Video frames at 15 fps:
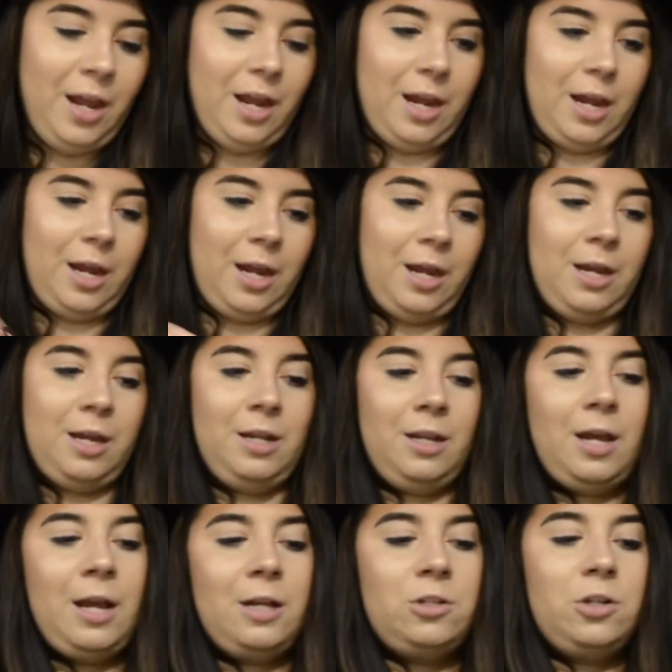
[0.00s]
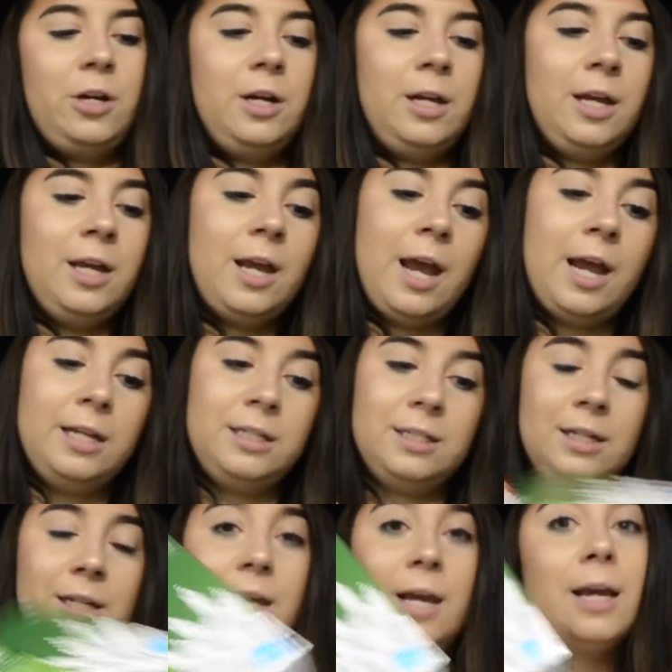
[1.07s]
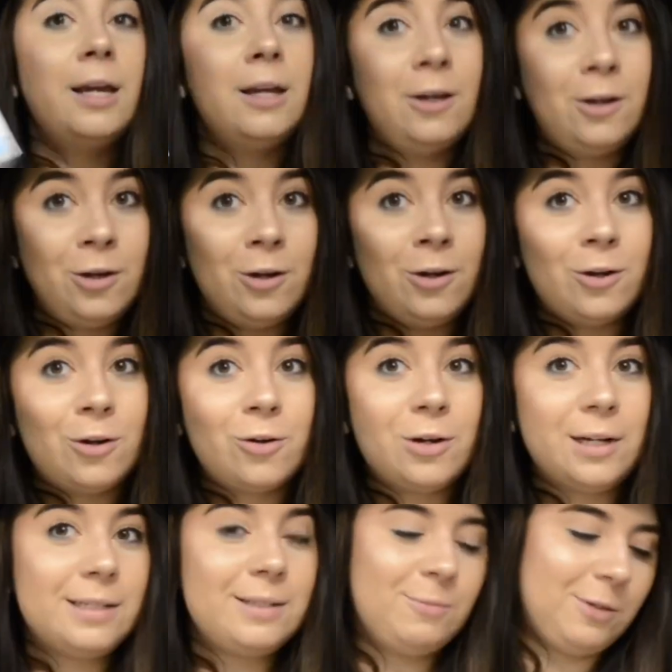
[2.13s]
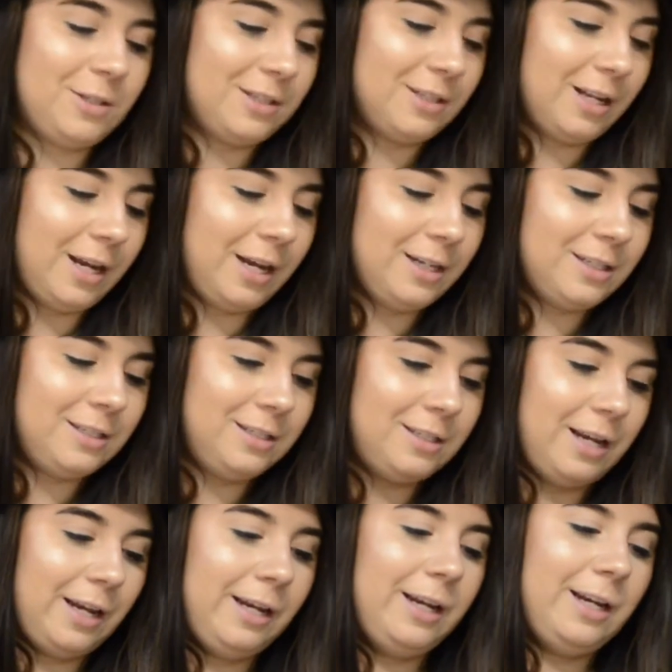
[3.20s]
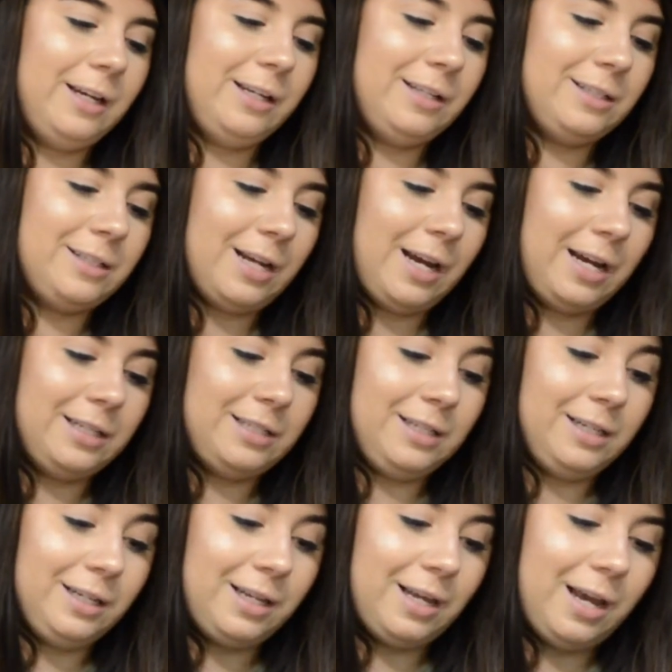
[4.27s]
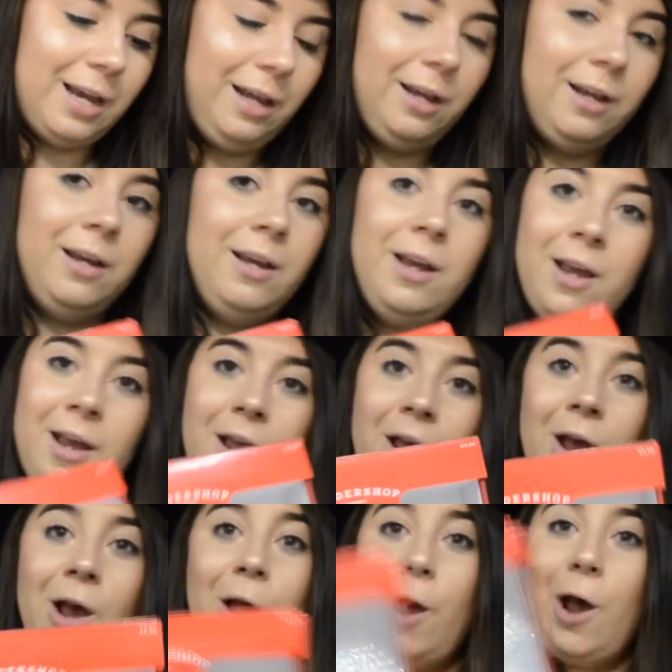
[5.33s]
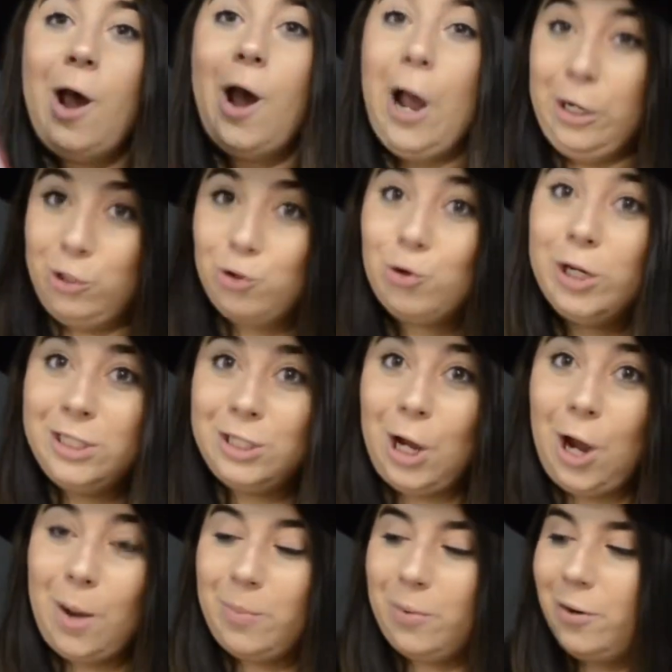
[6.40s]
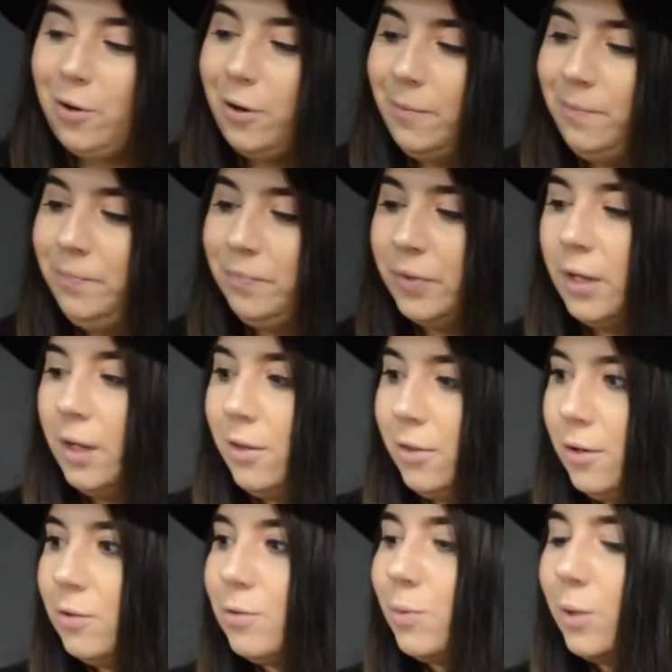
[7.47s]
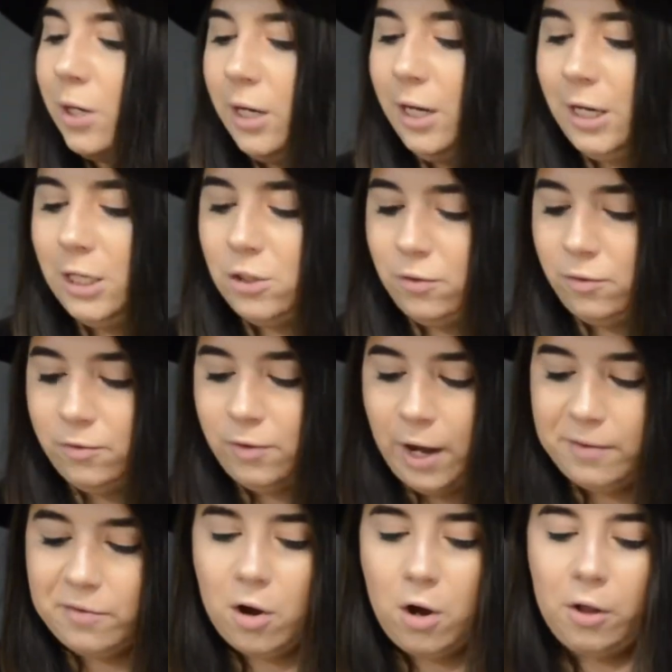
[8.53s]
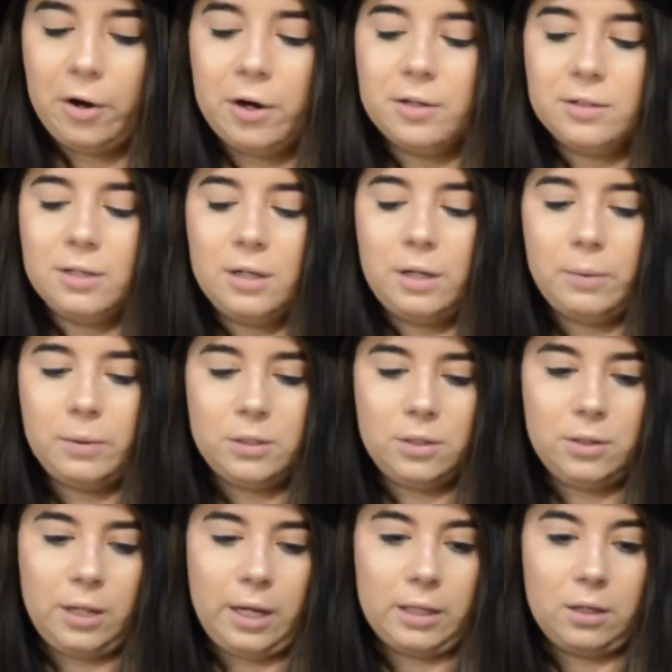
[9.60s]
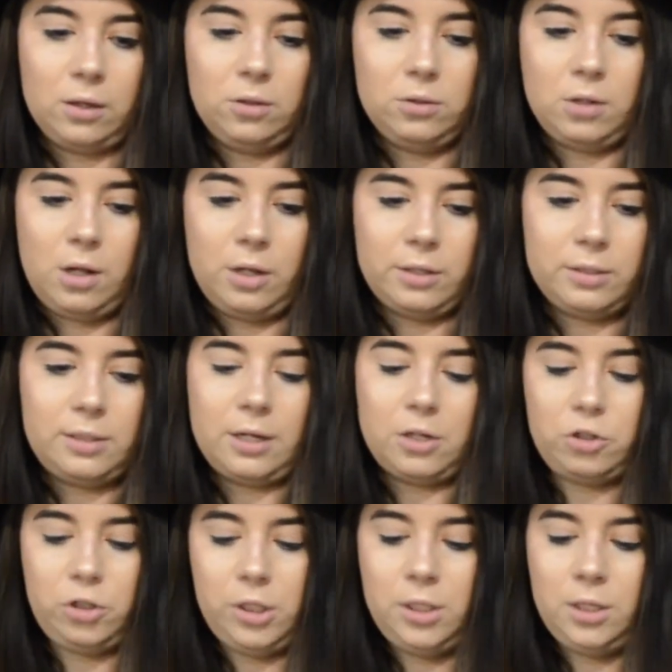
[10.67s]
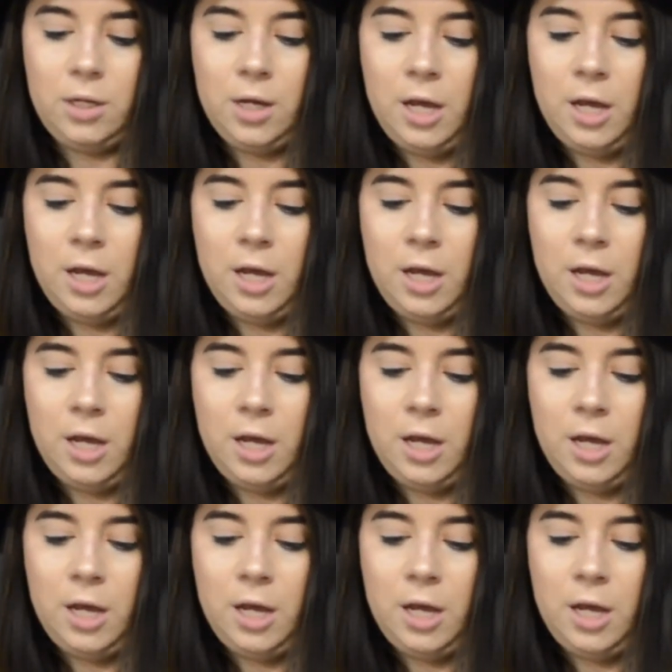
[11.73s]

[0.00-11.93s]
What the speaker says: and at Target I did get Christmas lights, and I did get a tree topper. Those were each $5, and then I went to like the dollar section,